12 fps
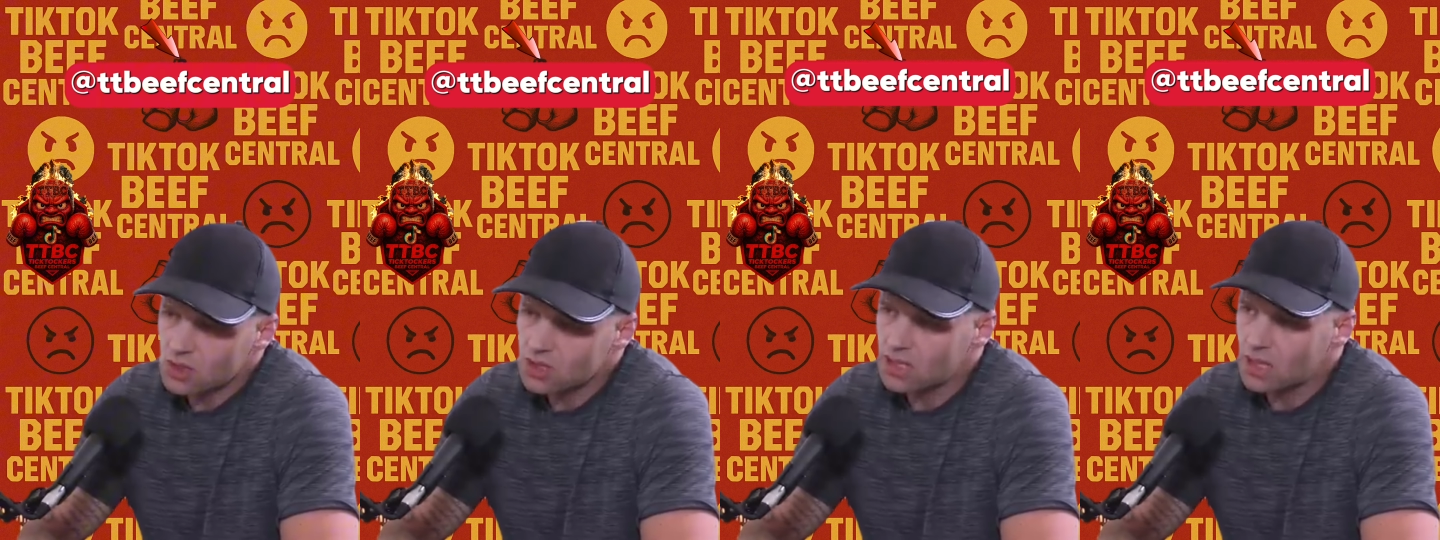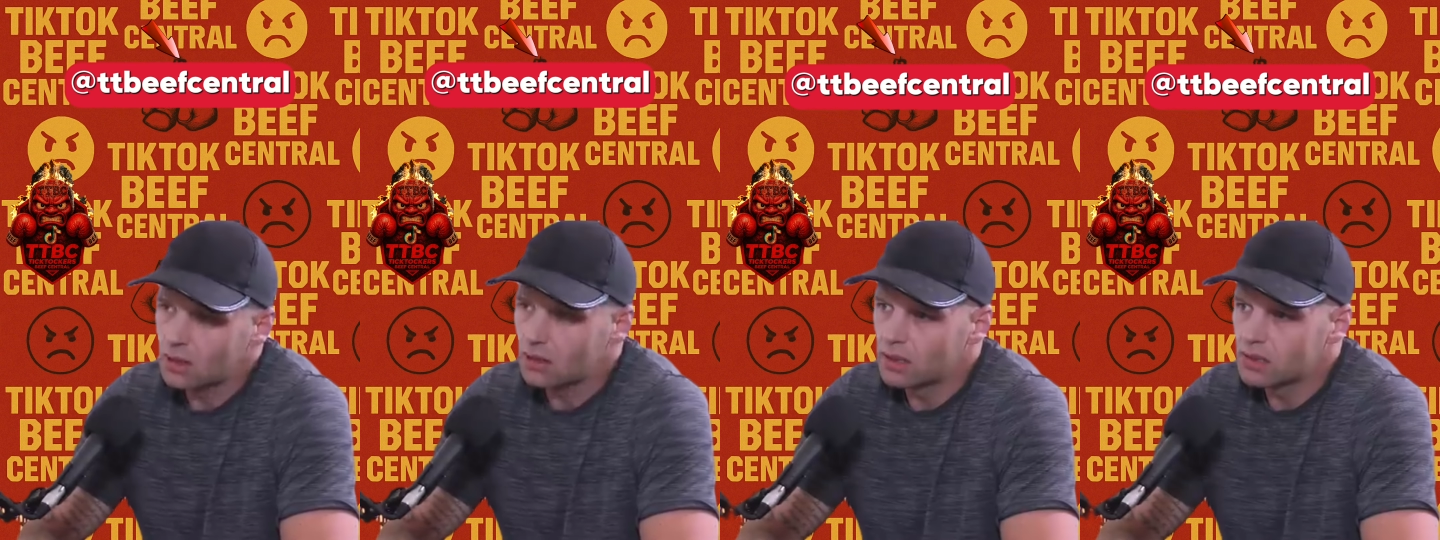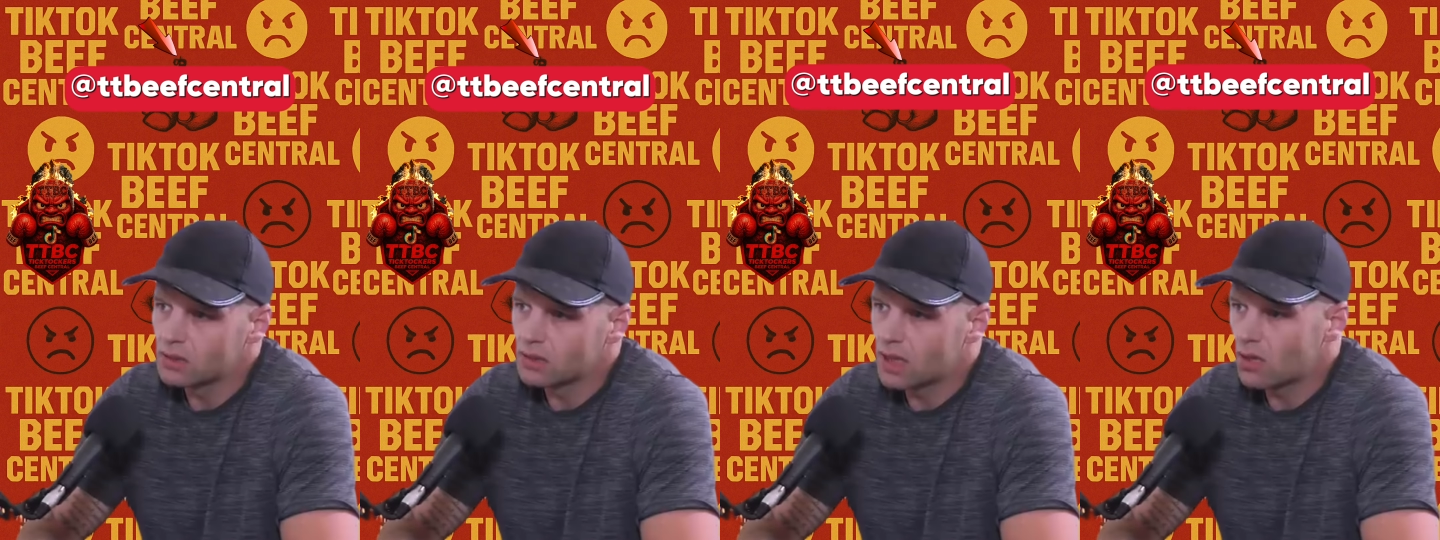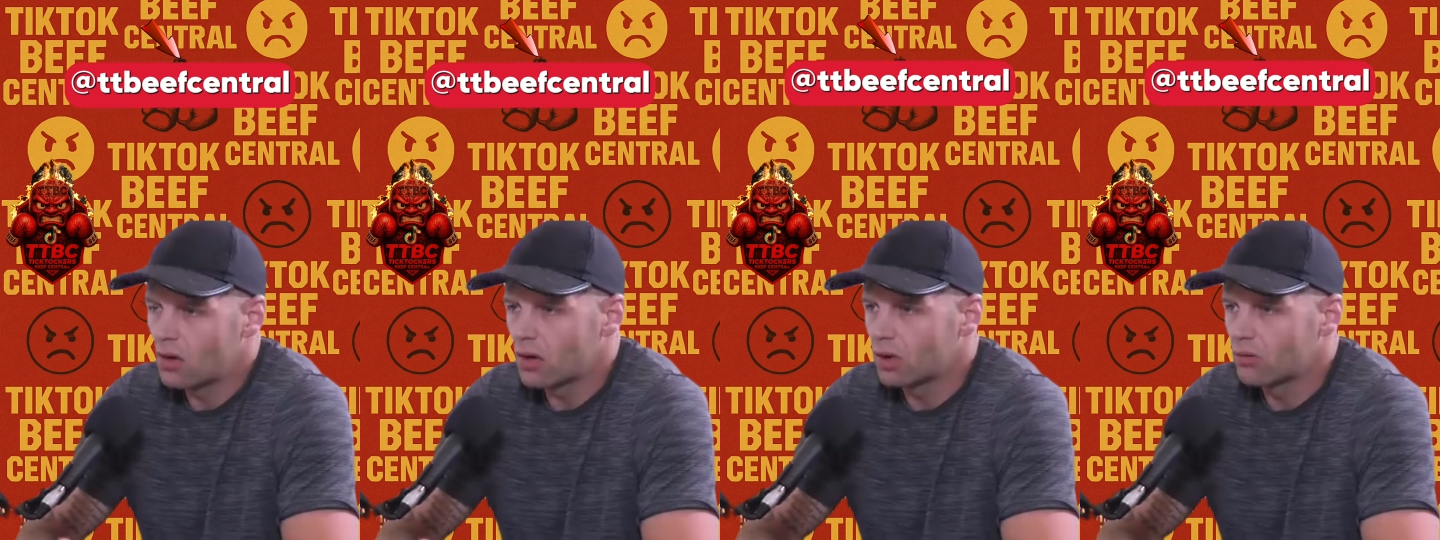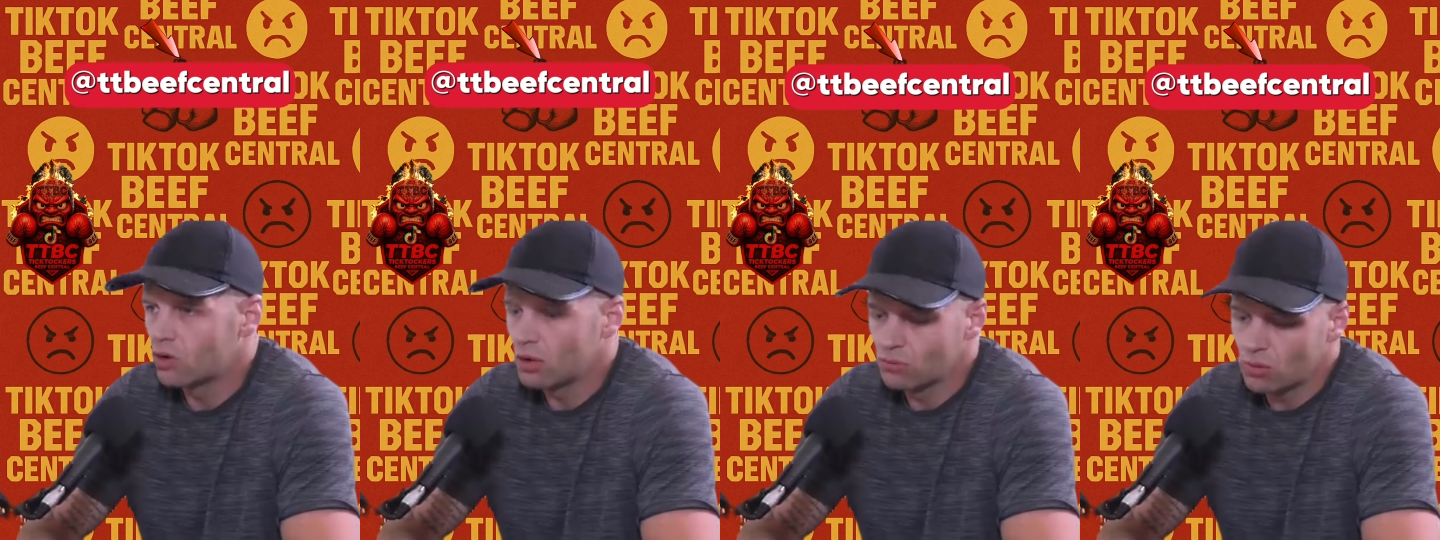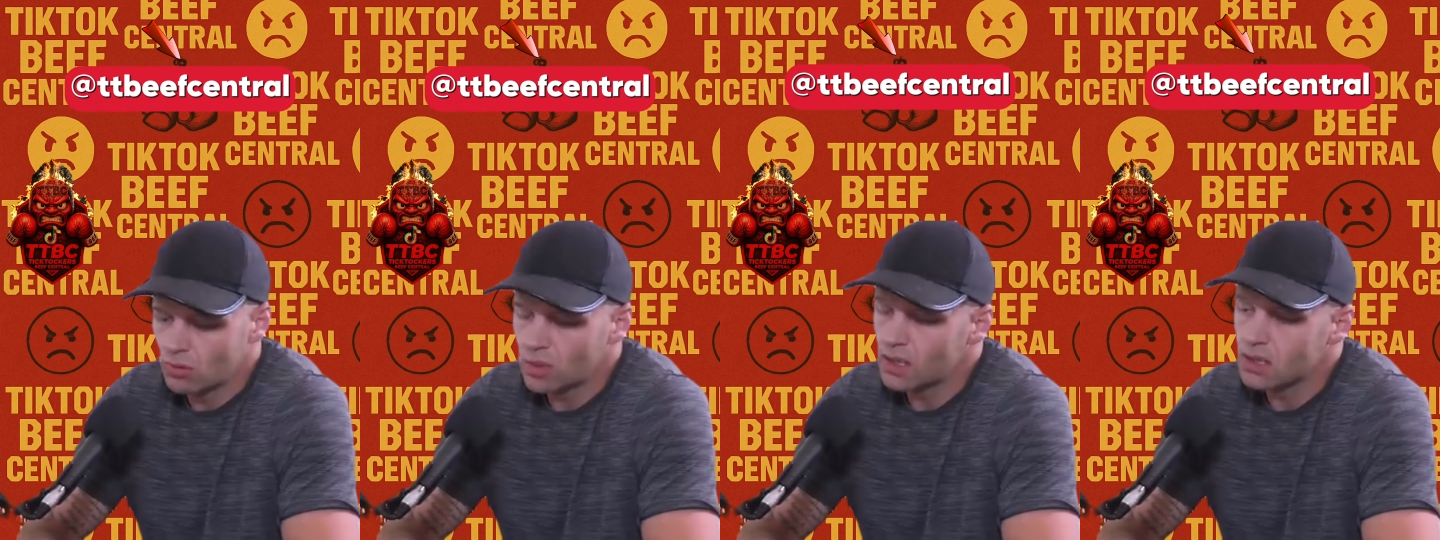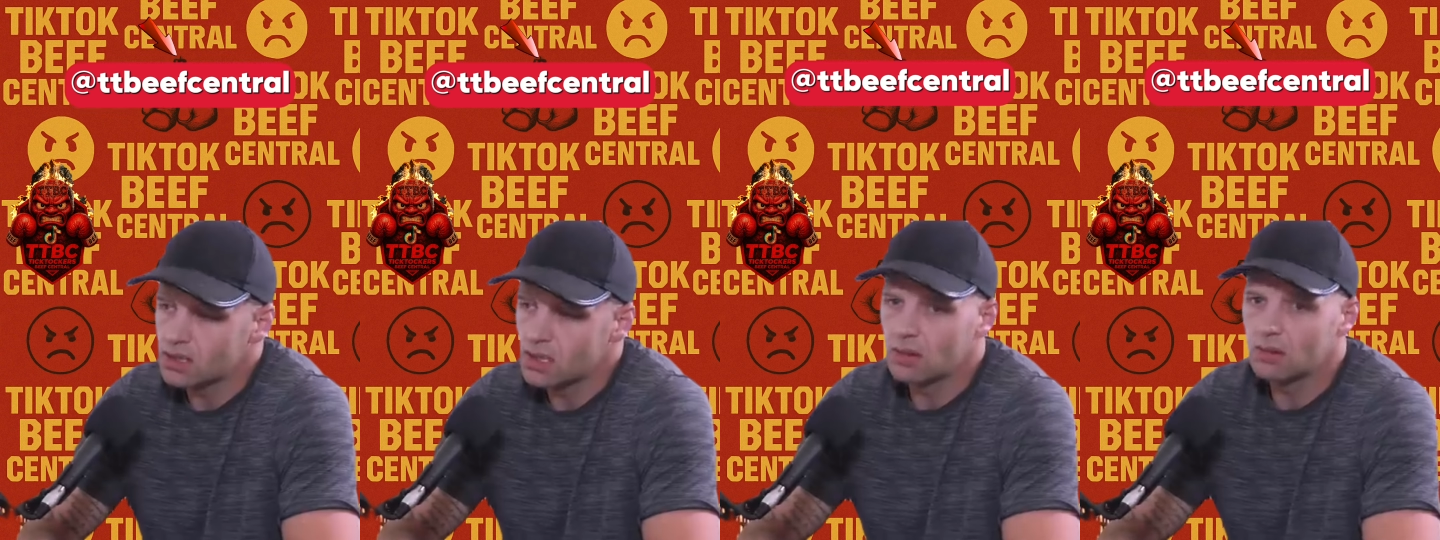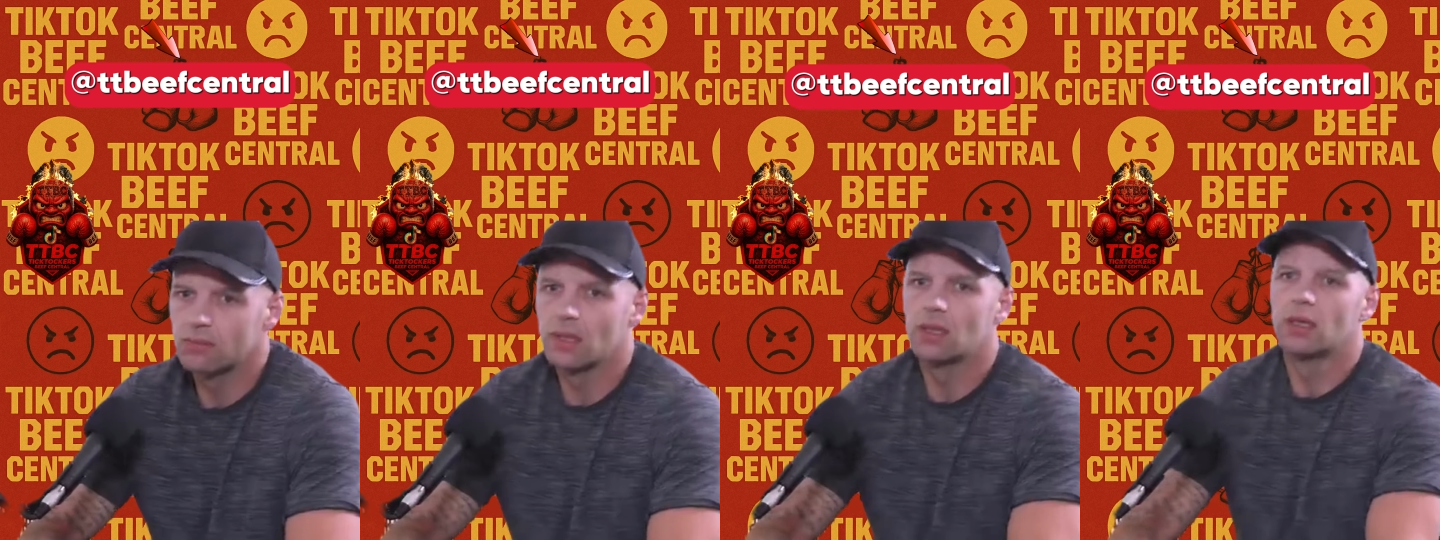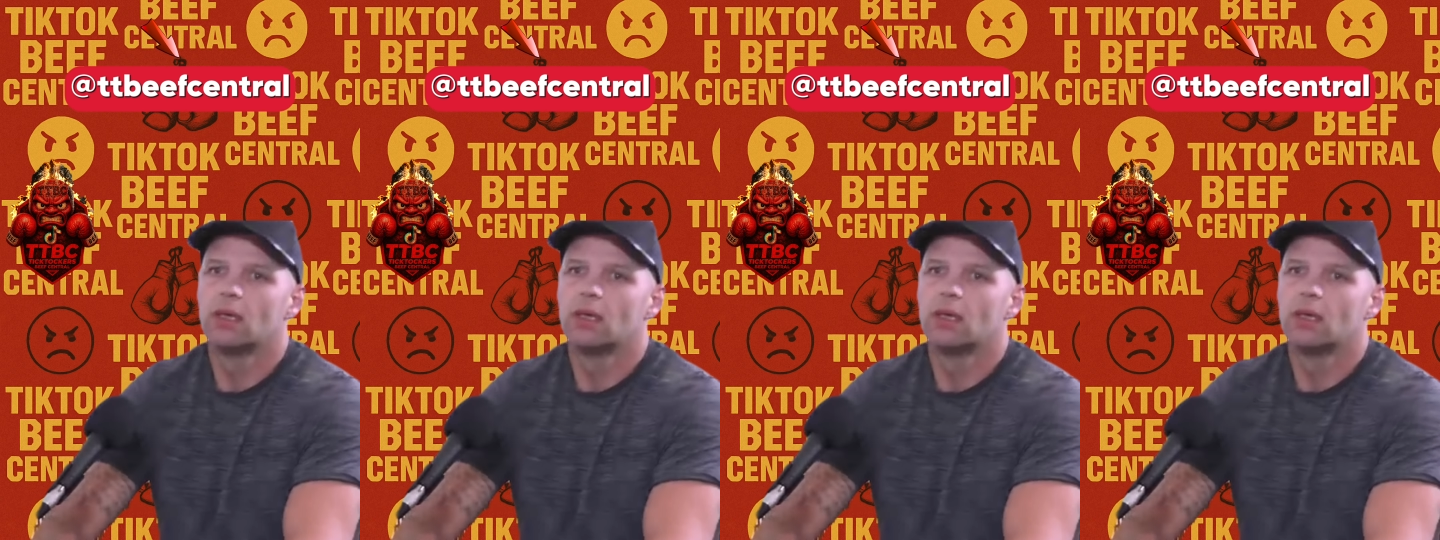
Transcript: cell, they call it a room, but we're in a cell.